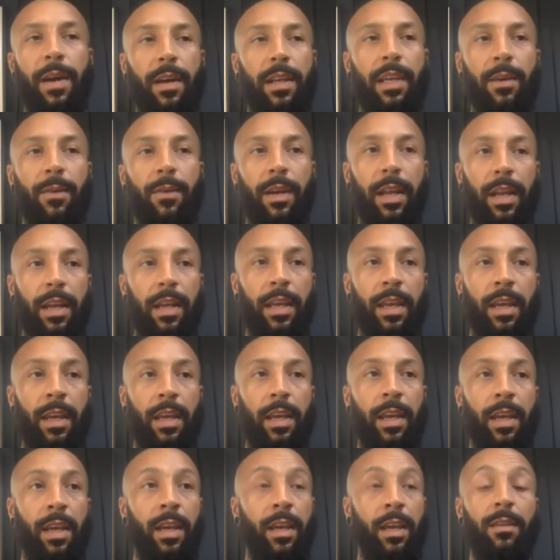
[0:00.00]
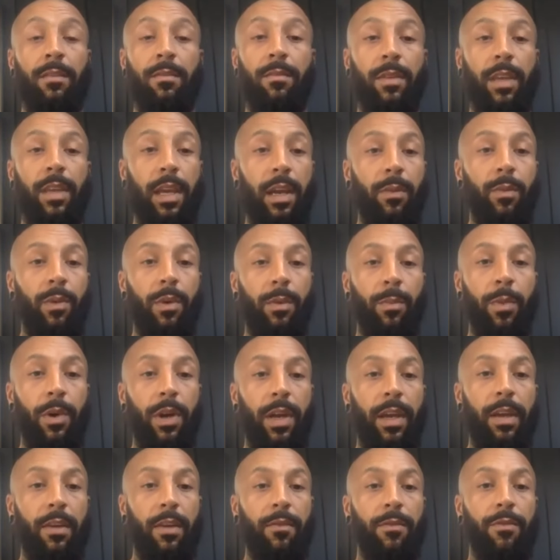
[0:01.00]
And they were like, "Yeah, we'll
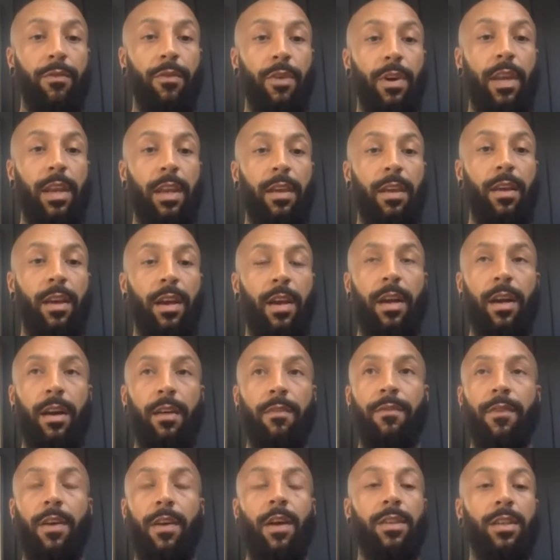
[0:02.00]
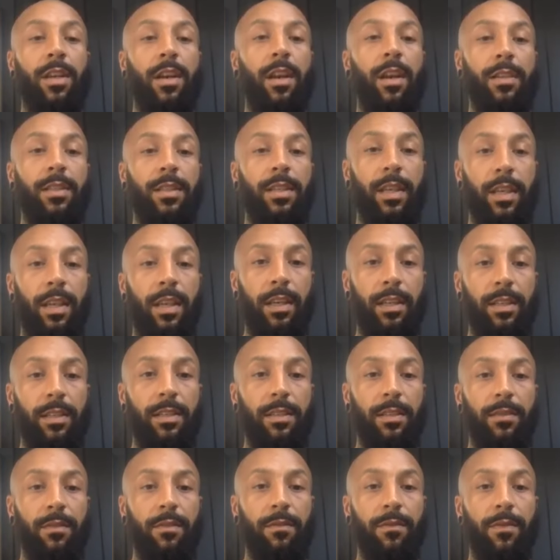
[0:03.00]
put in free uh, first class
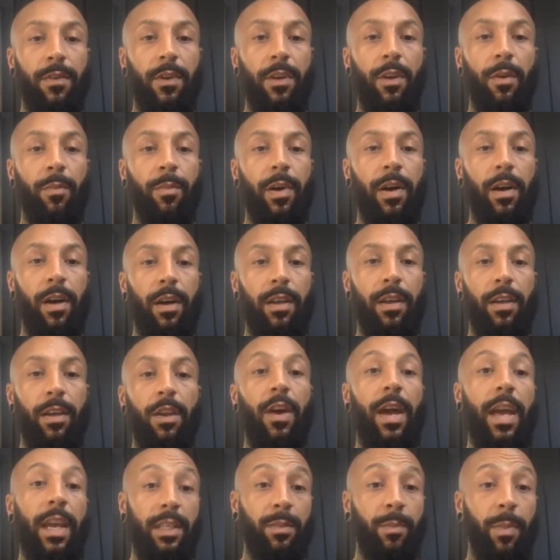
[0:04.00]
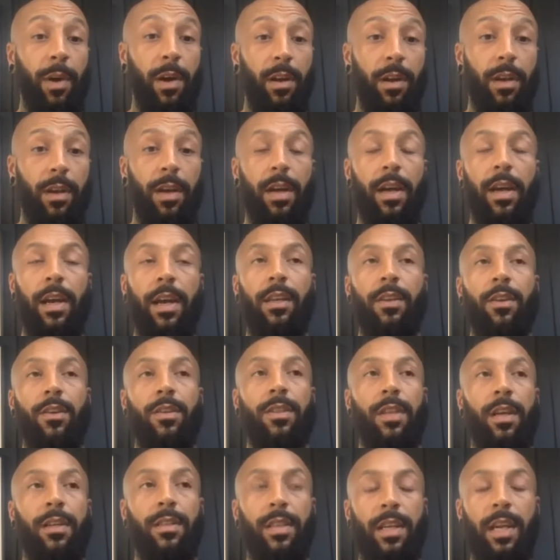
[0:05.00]
tickets for your part, your ex partner, and your
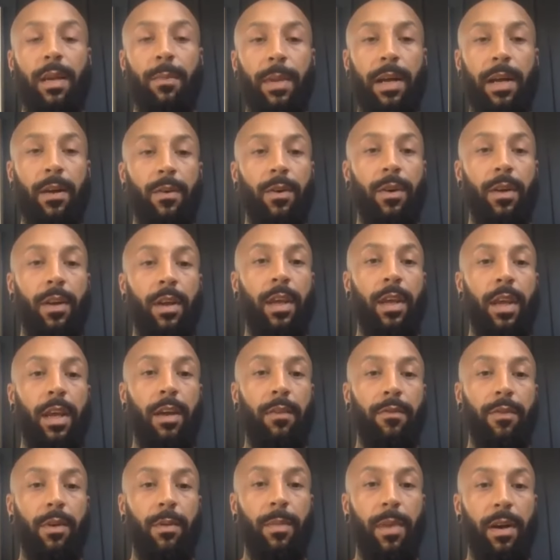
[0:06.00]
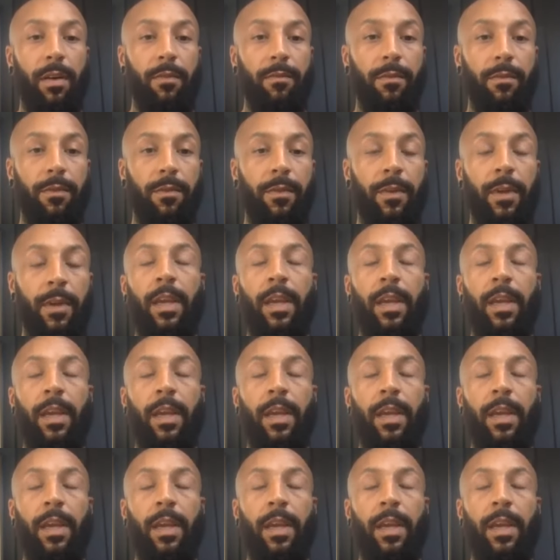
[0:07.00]
son to come out." every month.